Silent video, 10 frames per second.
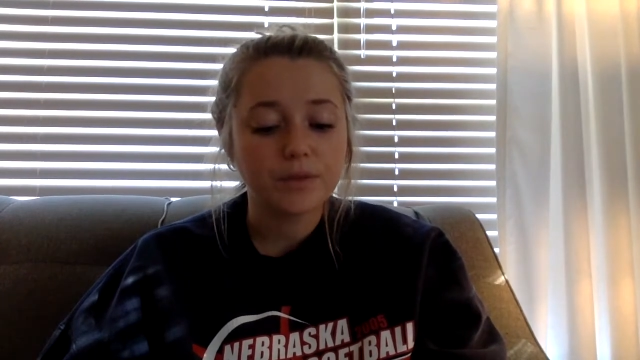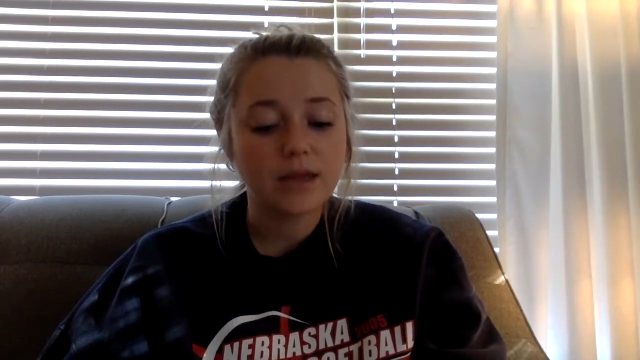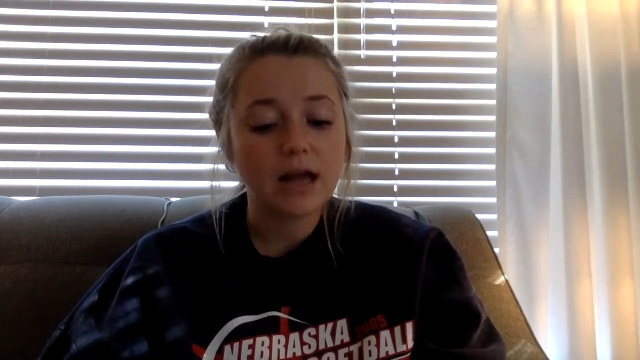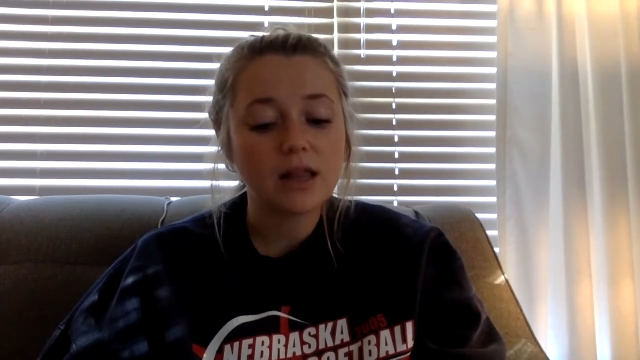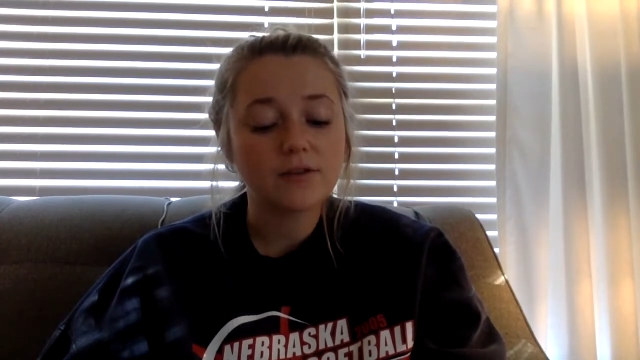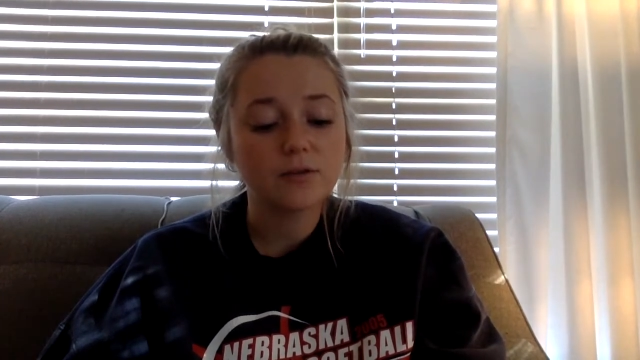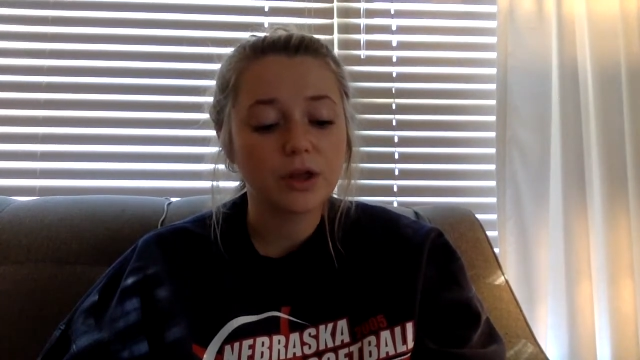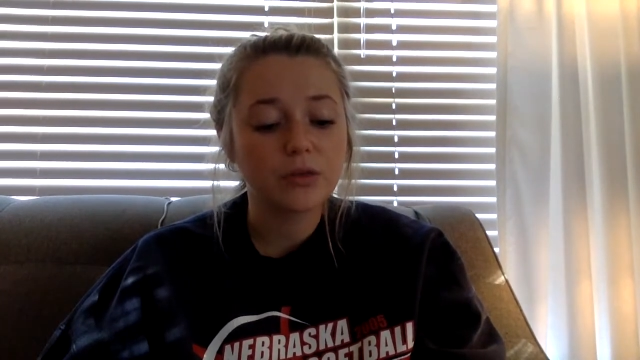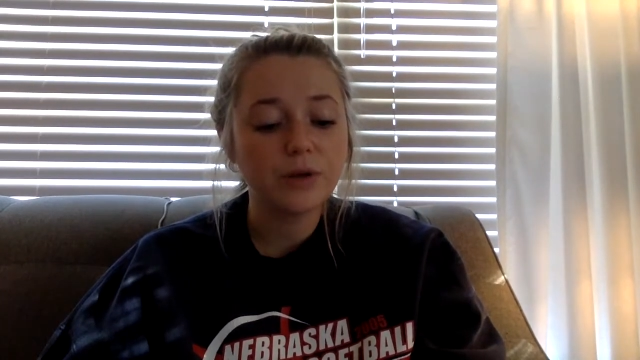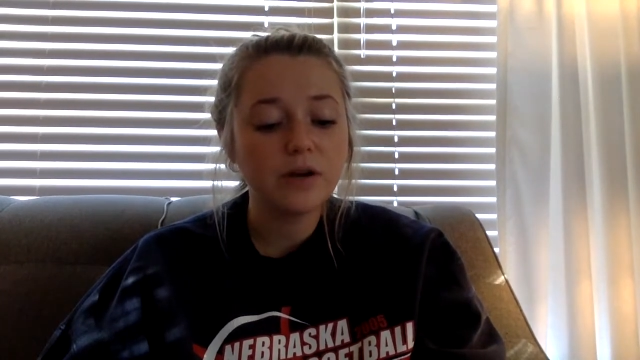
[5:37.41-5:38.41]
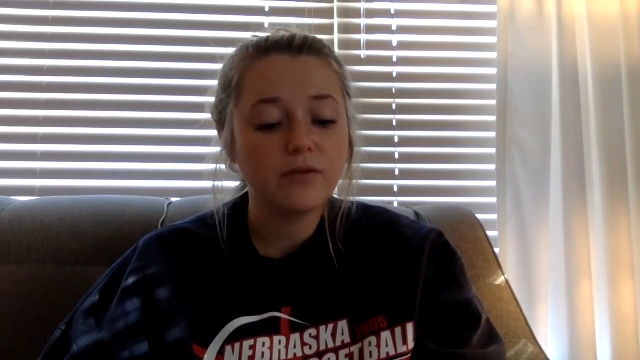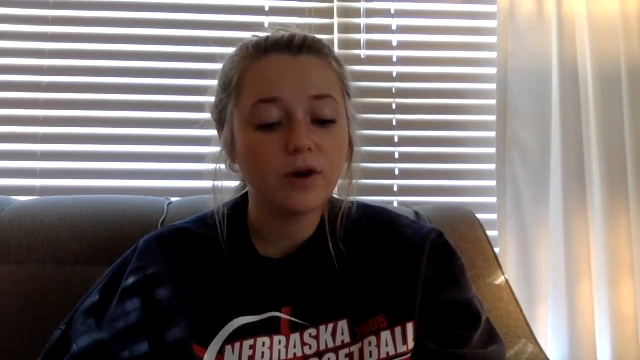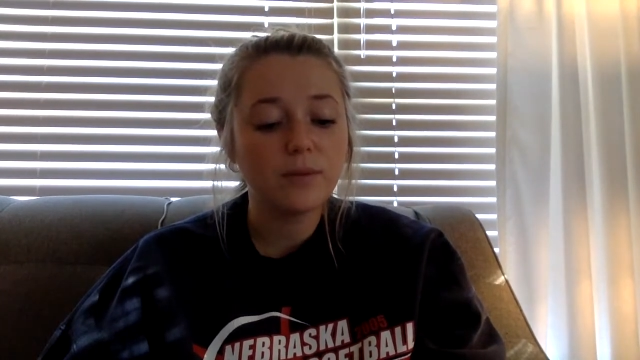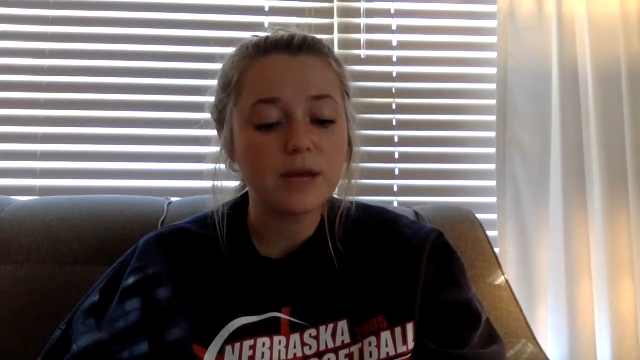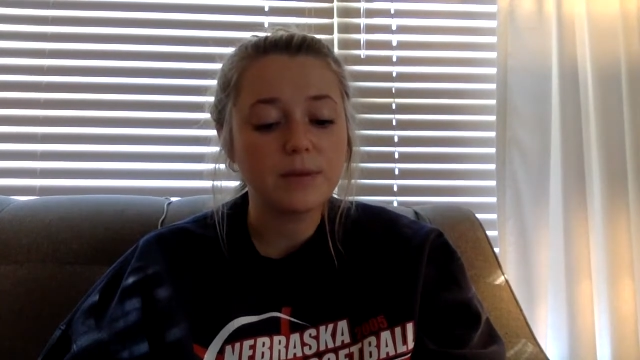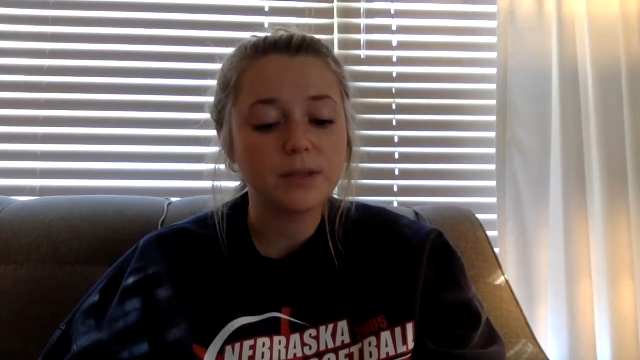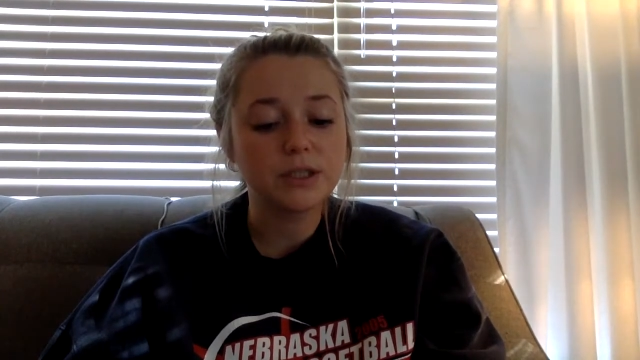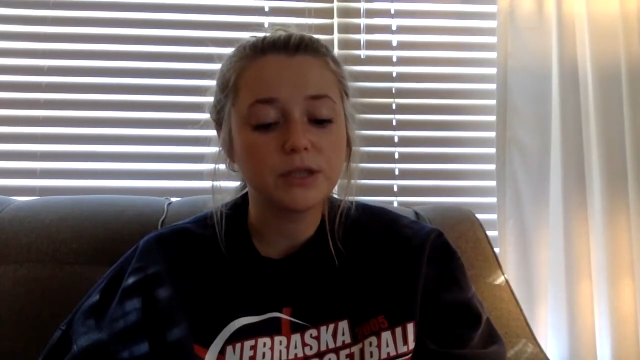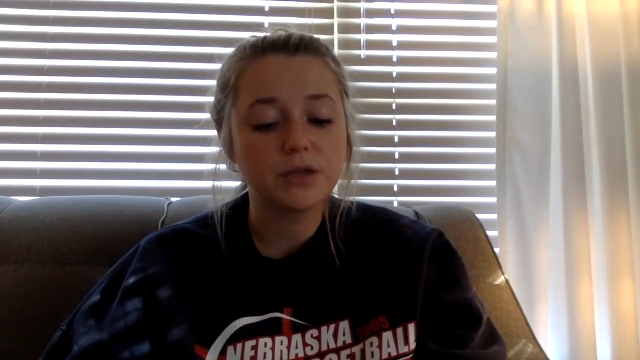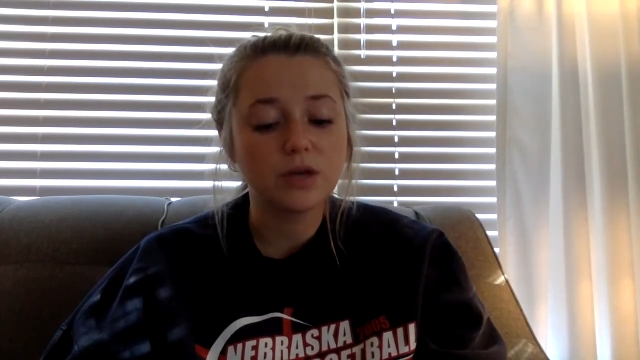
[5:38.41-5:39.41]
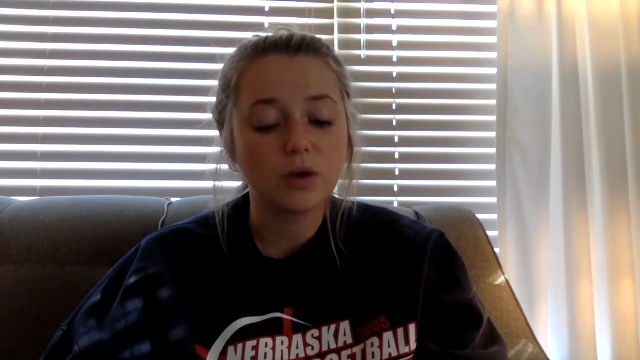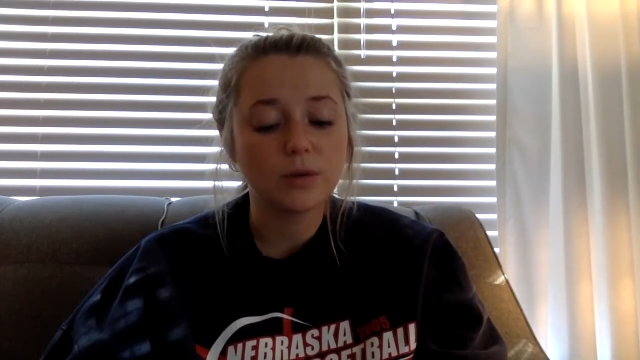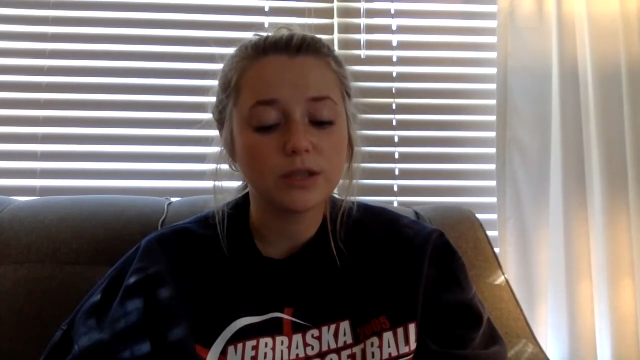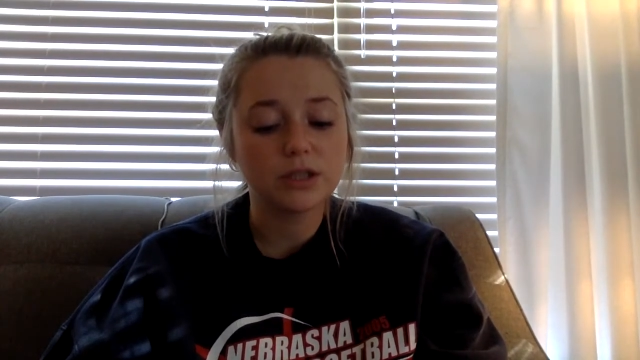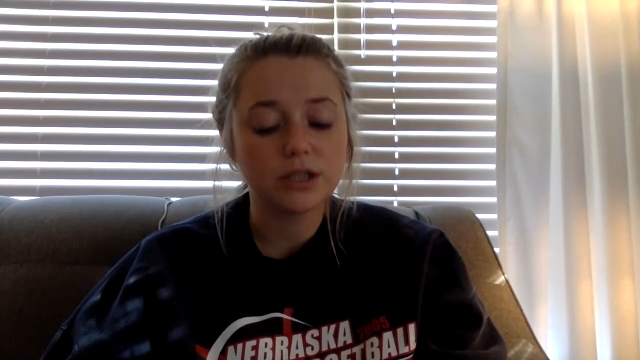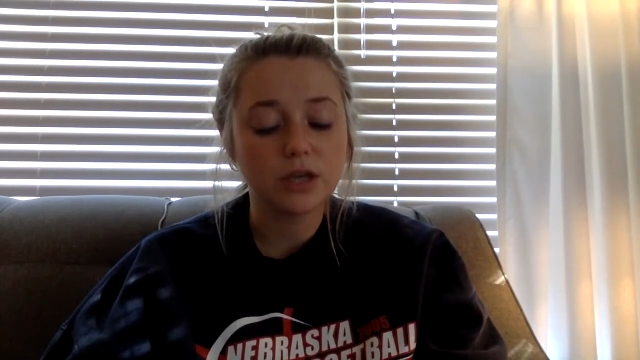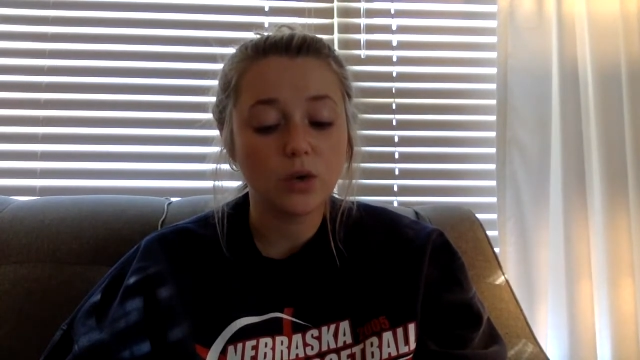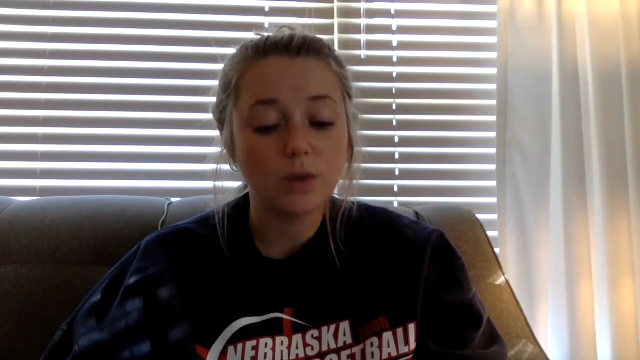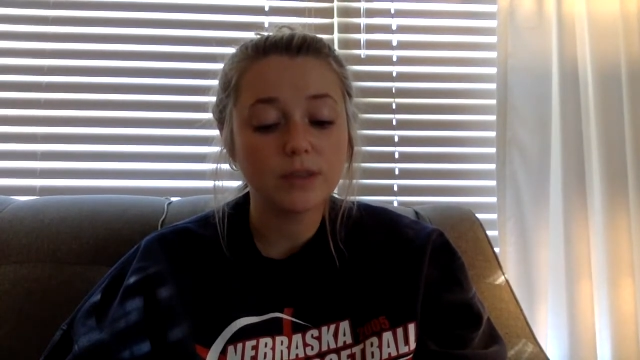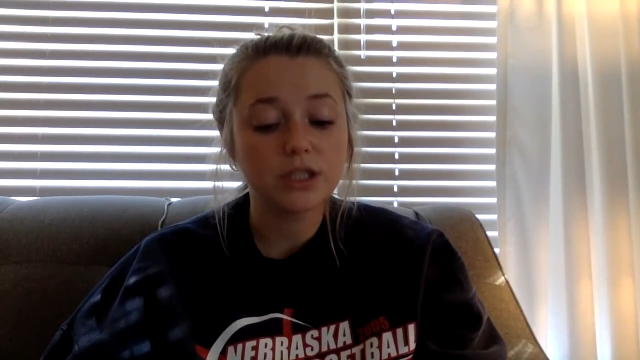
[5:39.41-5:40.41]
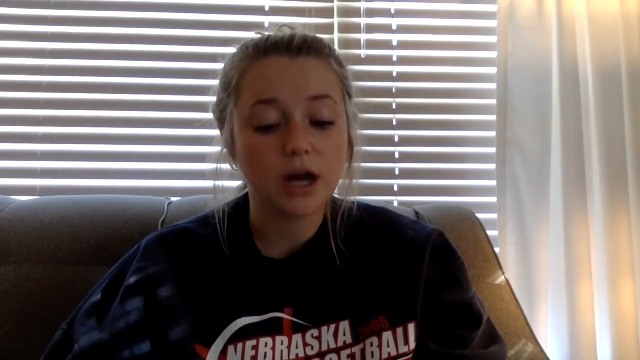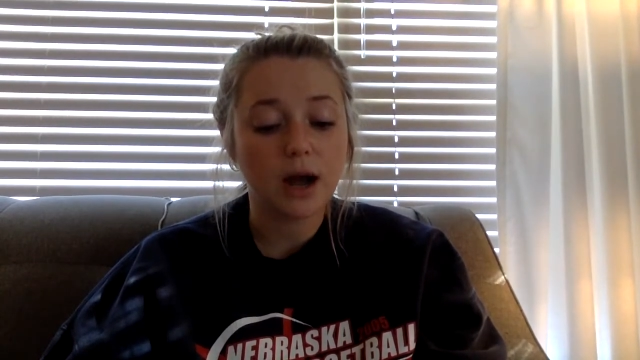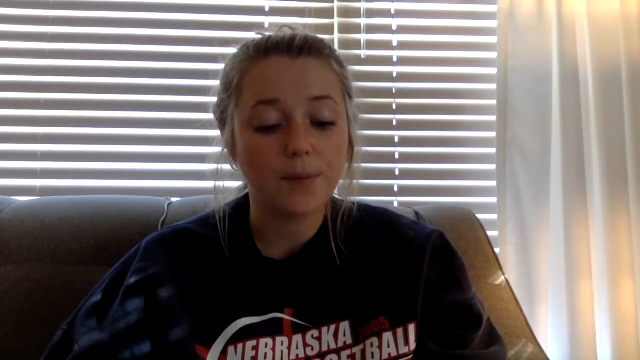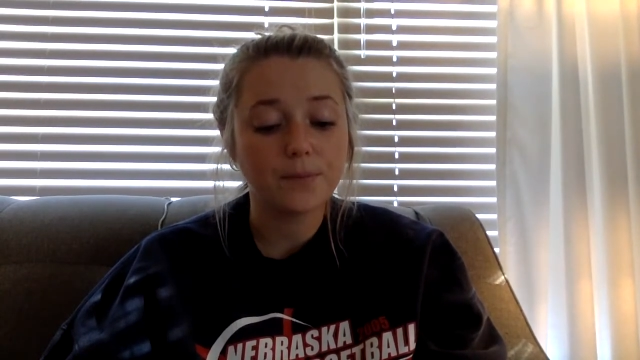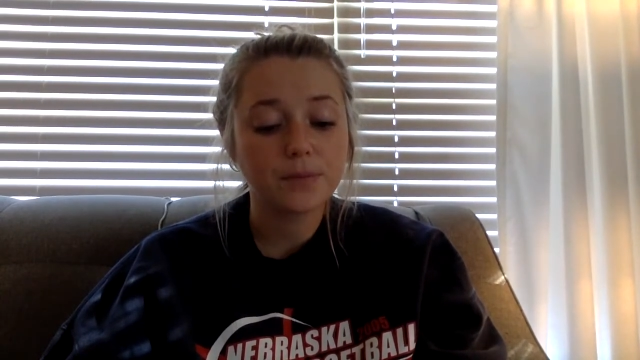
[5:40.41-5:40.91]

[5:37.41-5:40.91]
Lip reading: That left only three or four people to do the enormous job.